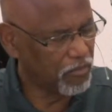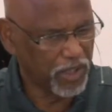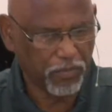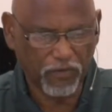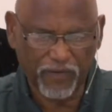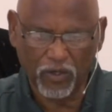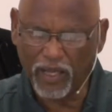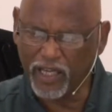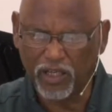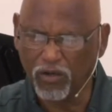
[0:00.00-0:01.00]
People feel
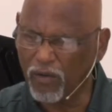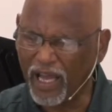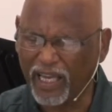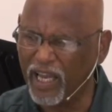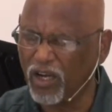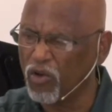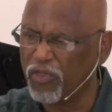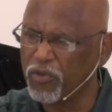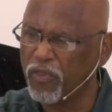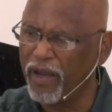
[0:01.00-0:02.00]
like, you know, I can't go
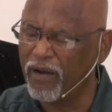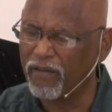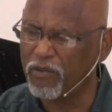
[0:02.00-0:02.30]
through there.